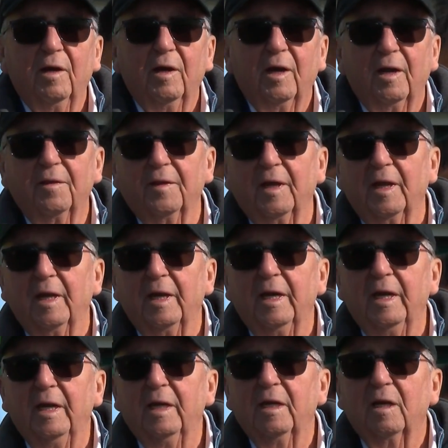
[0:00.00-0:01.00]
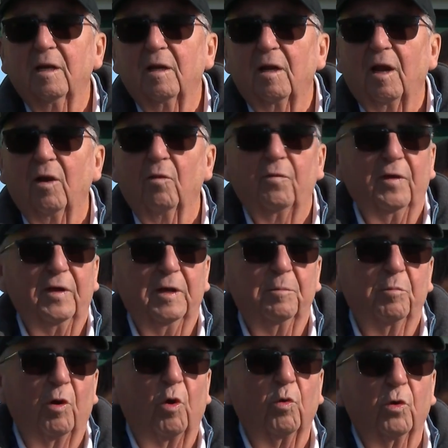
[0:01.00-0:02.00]
And then I don't think he
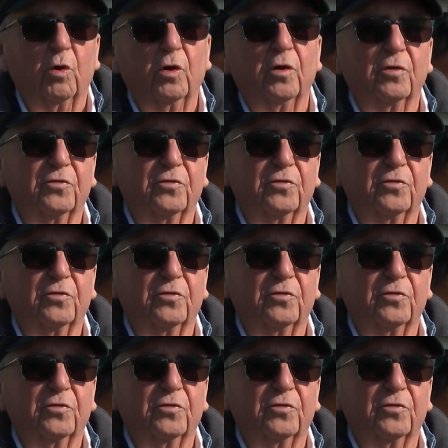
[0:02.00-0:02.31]
broke good